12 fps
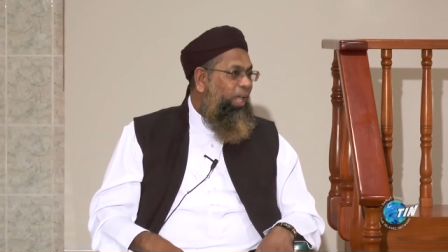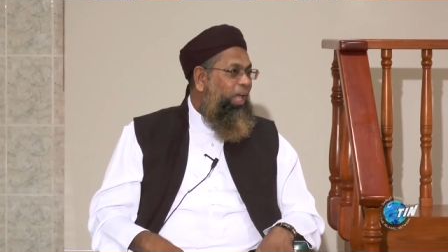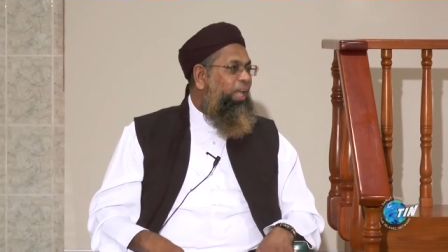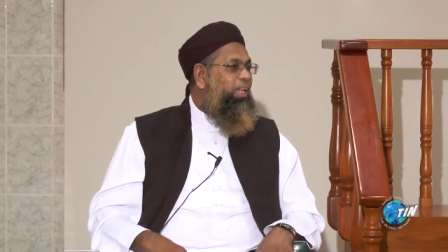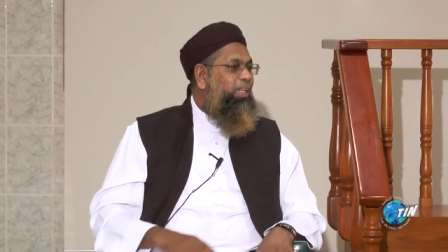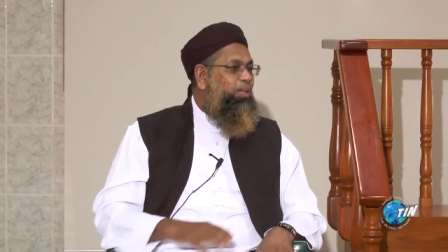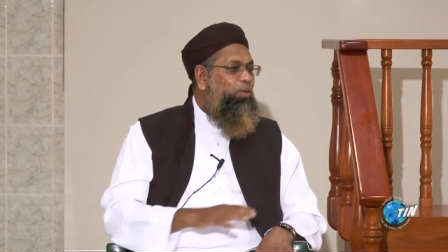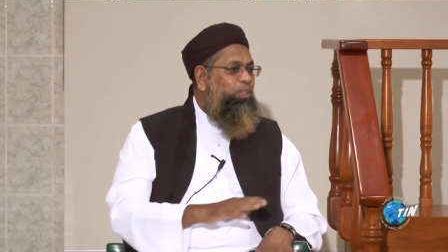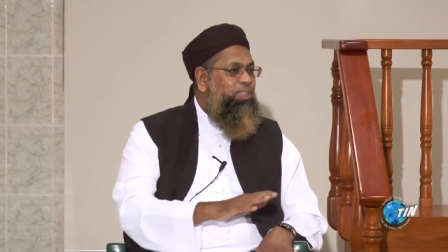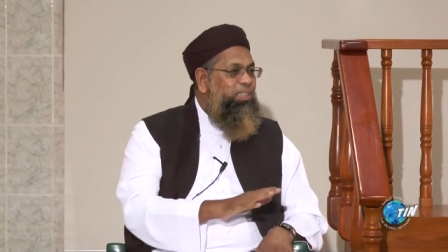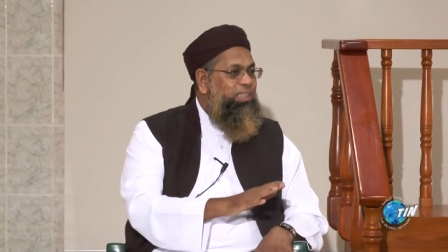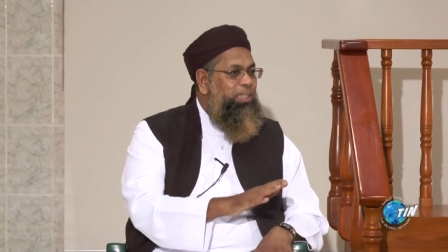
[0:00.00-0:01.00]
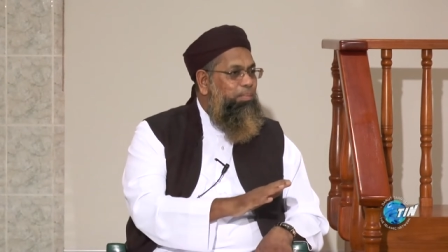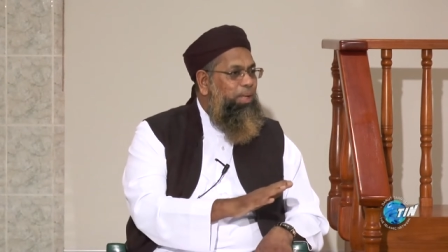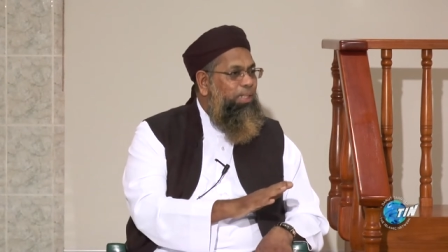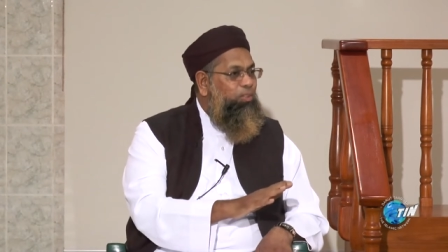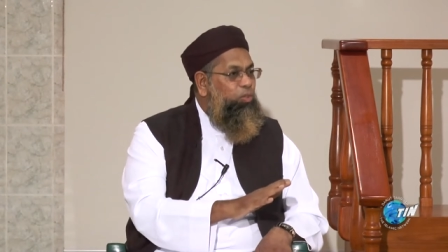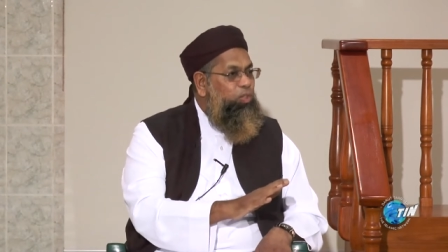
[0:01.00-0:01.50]
And he causes the
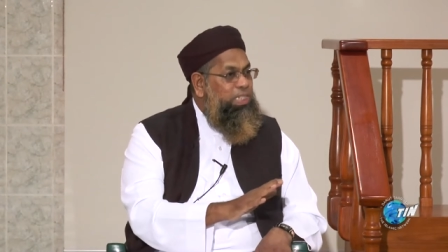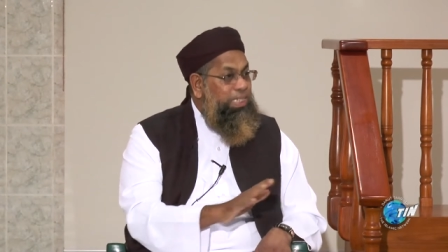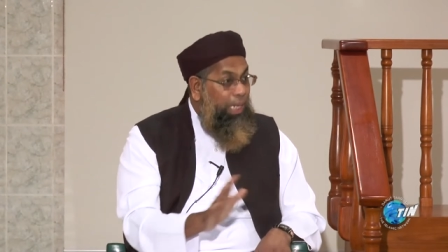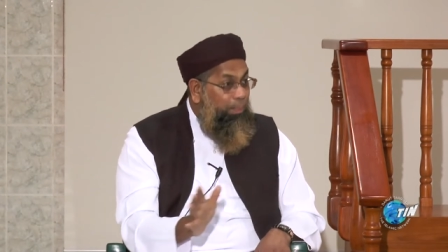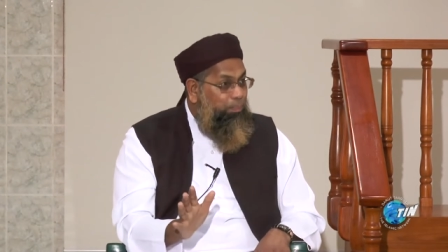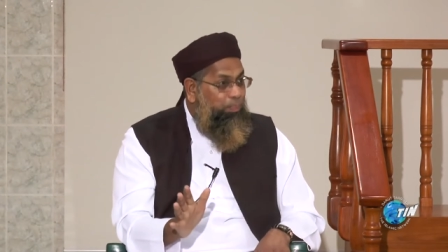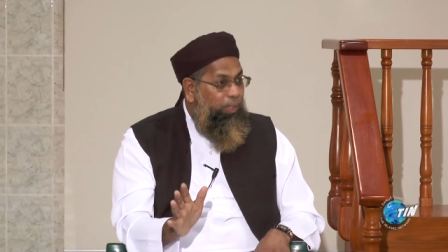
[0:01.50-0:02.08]
man to slip